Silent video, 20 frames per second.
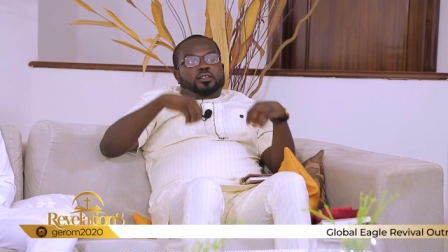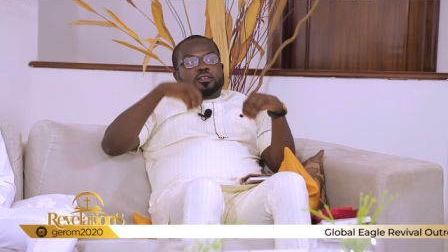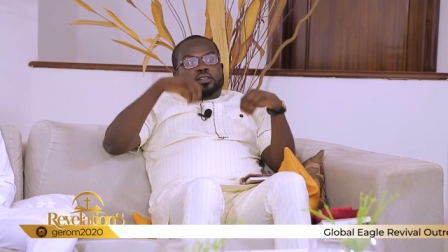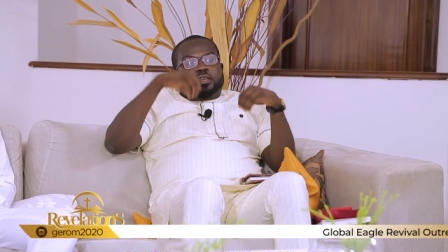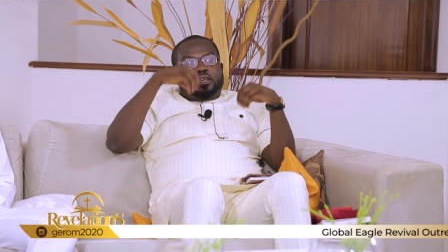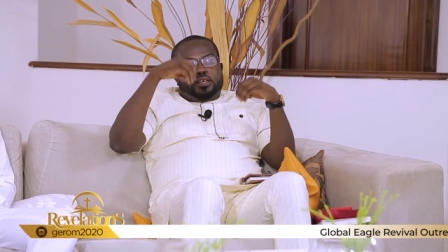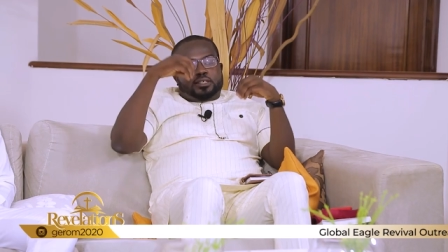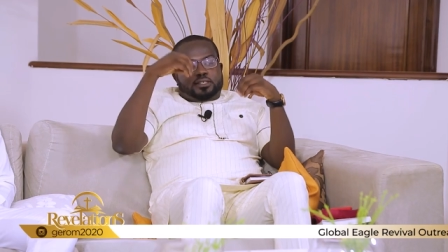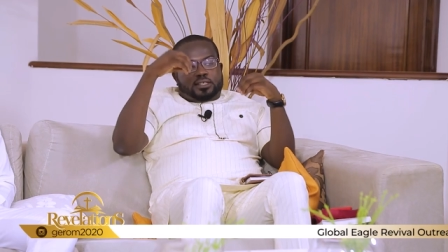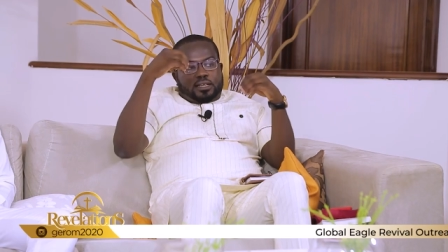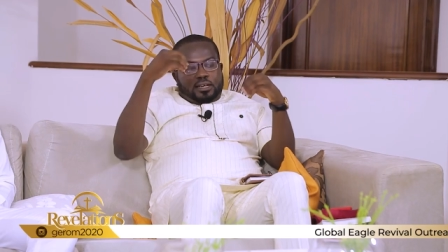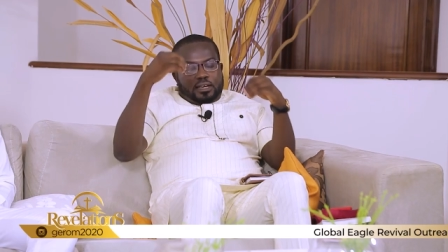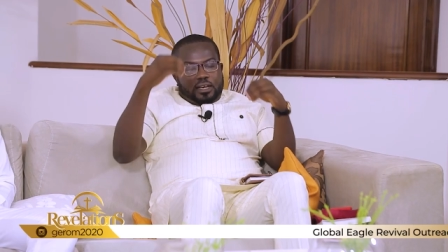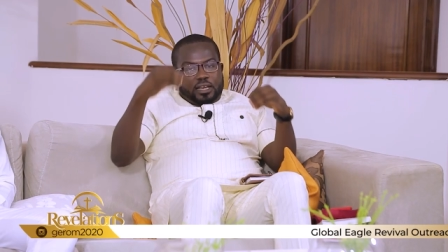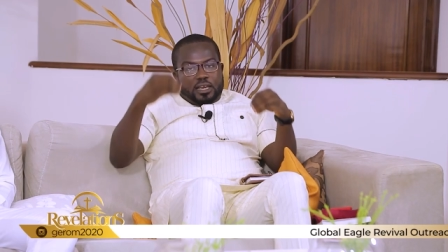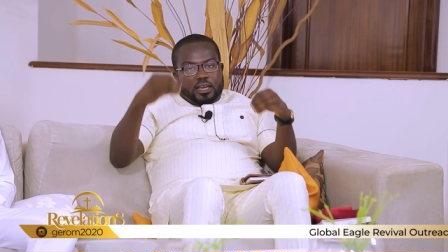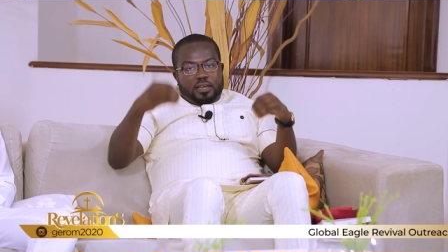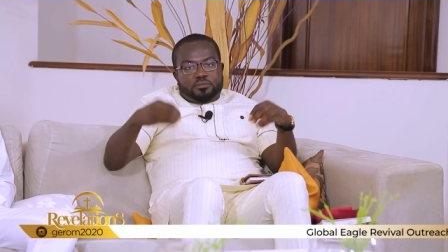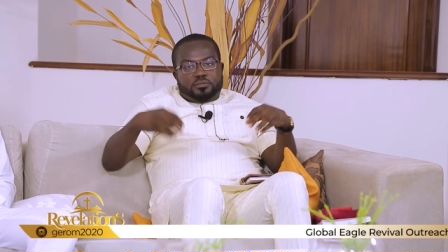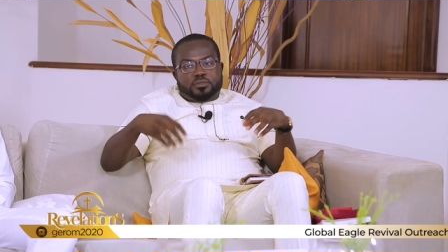his
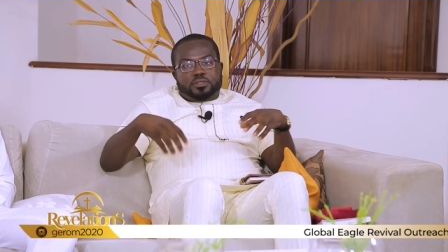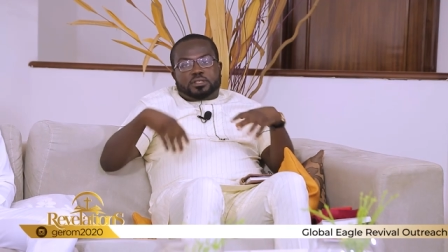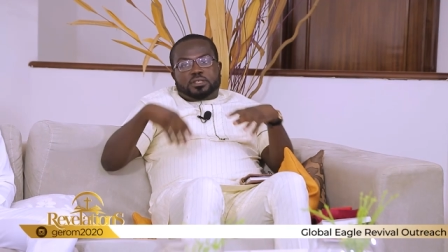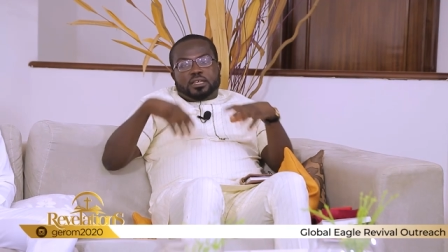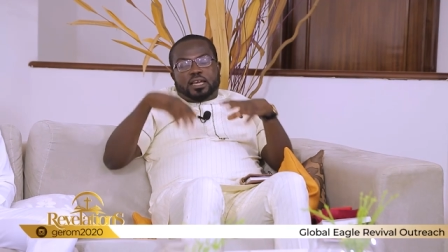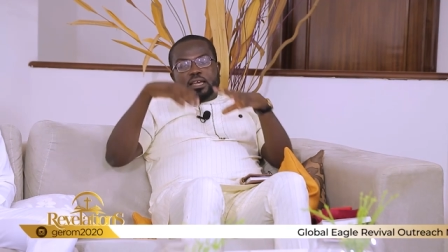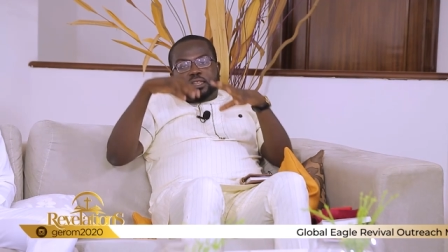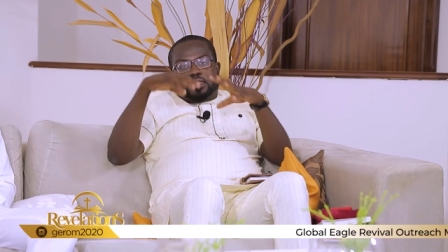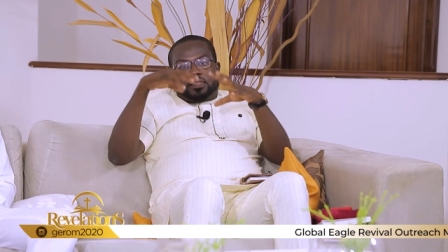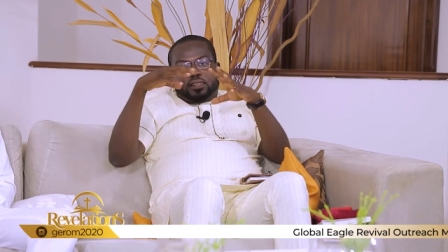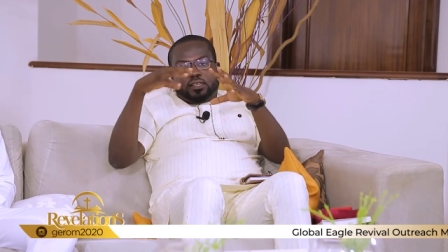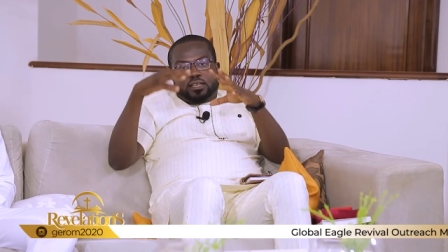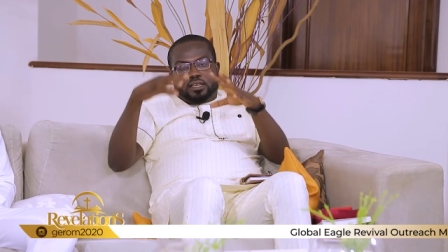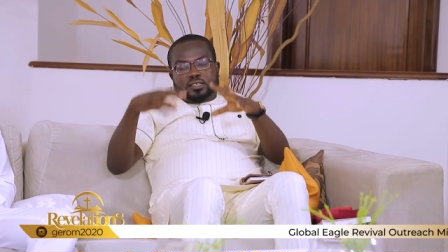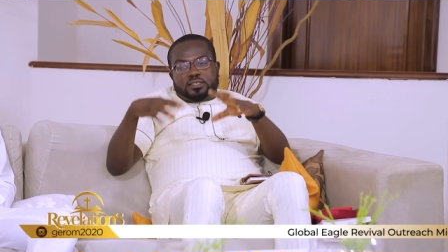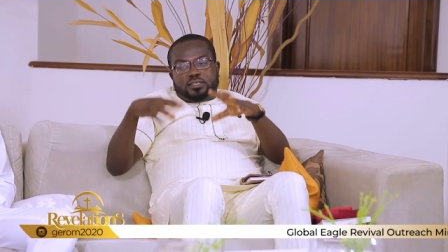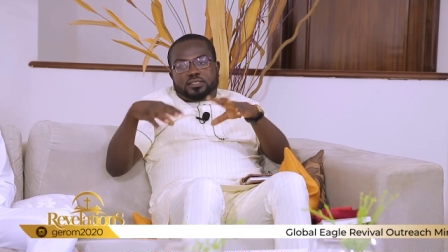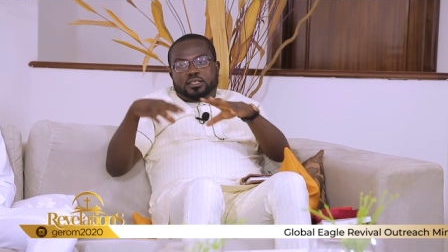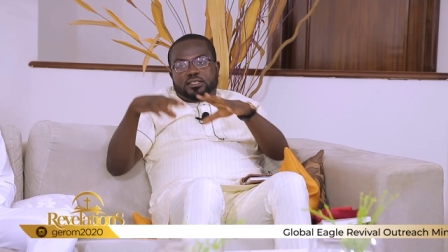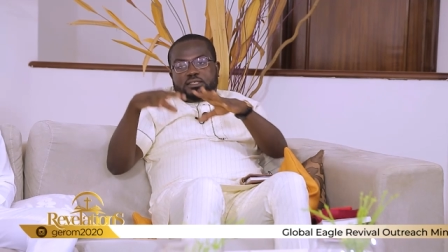claims and
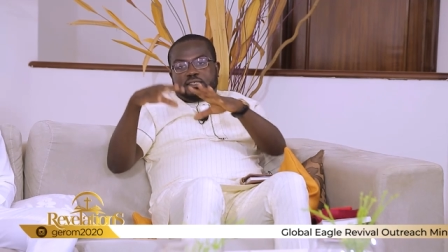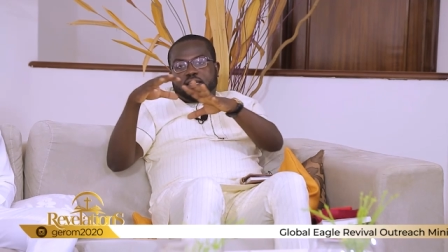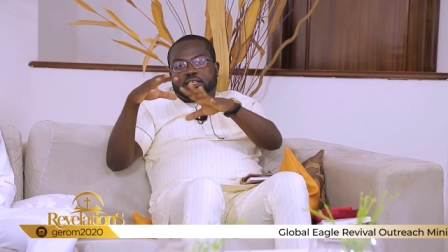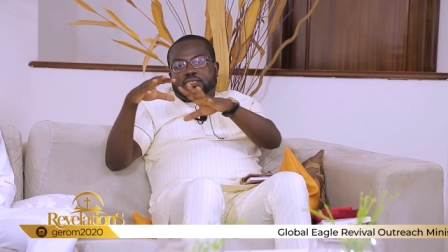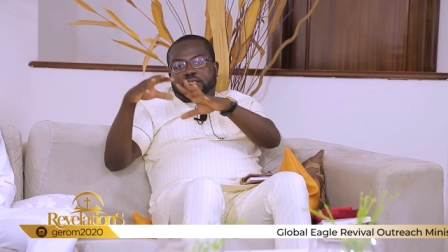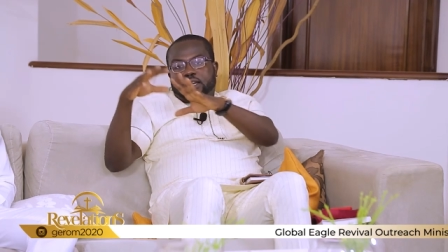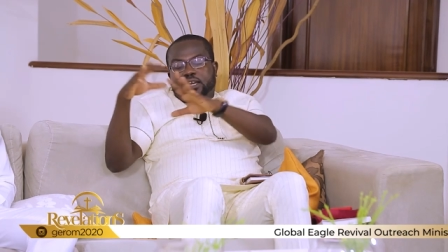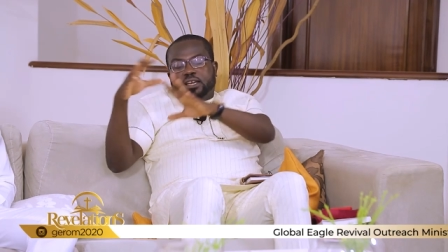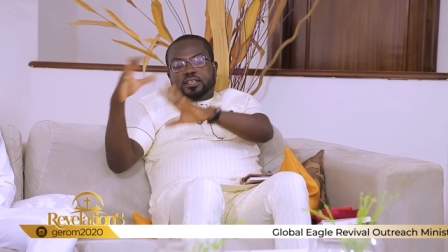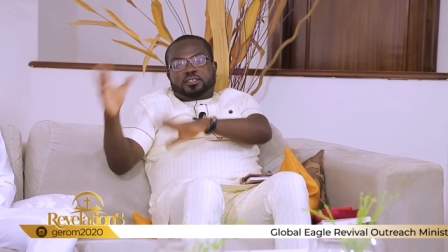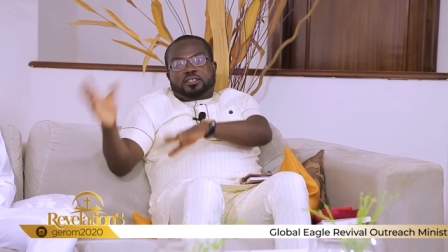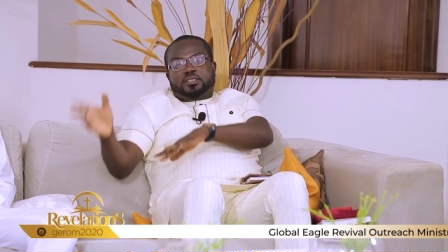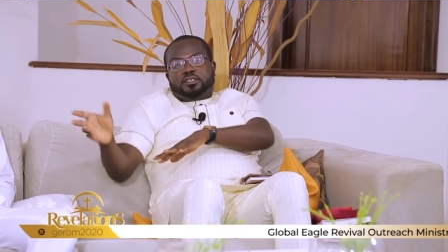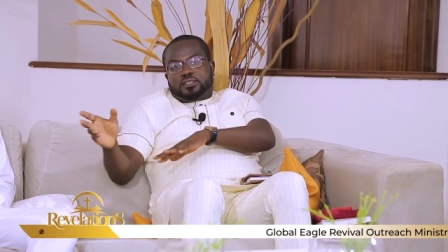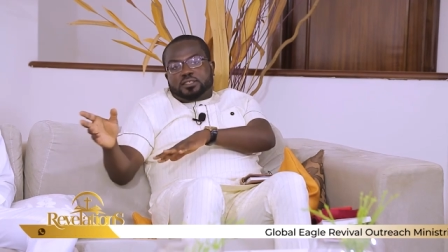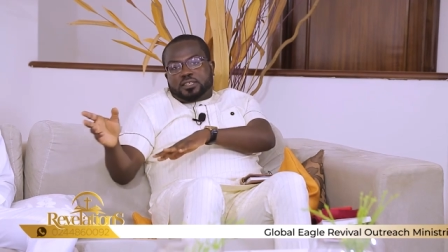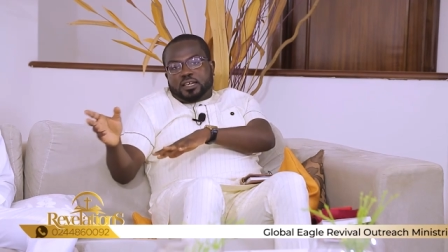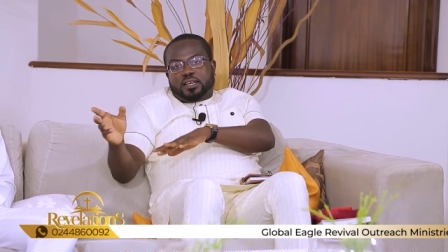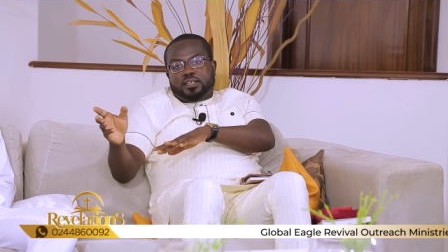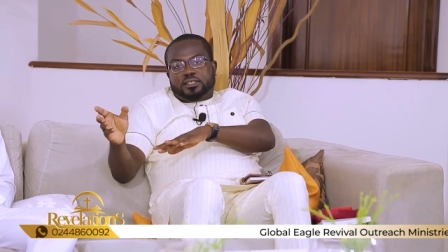things he says against
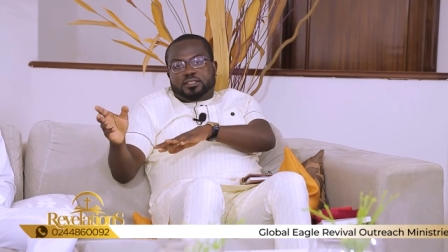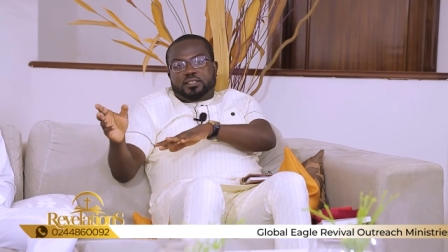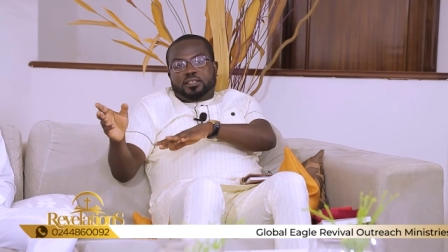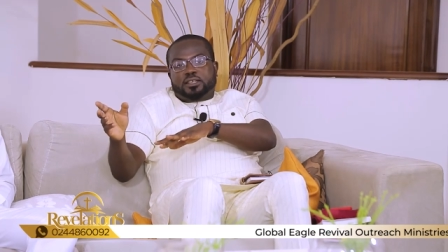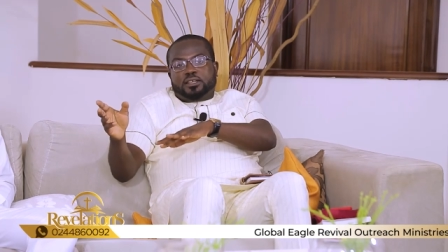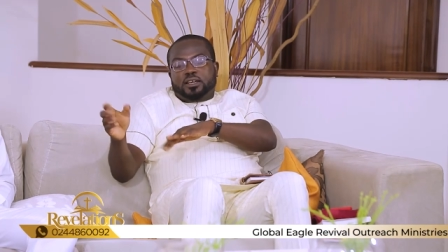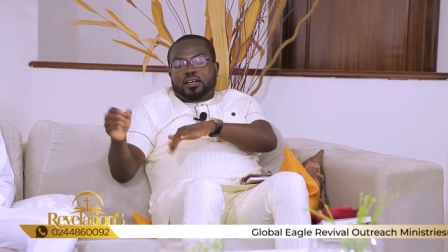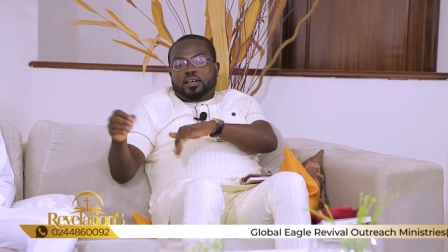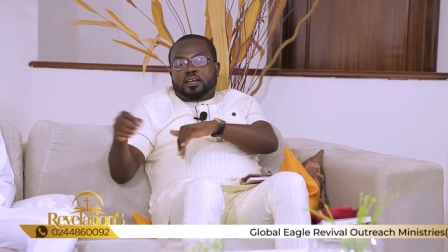Christianity,